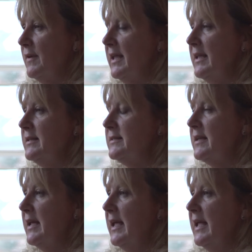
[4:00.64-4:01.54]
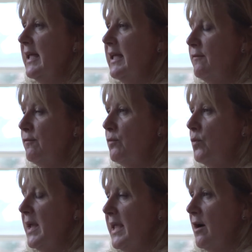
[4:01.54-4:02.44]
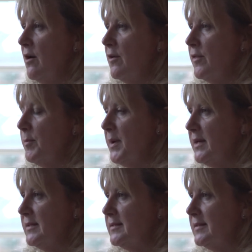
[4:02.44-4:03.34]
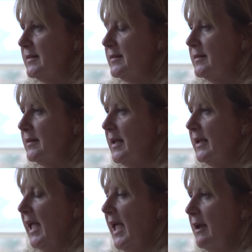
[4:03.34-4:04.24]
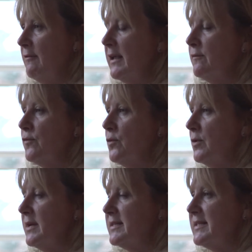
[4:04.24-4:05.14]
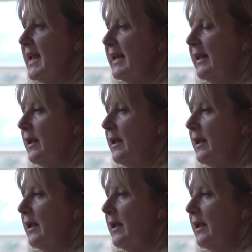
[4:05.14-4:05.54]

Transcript: is if we are the person caring for and standing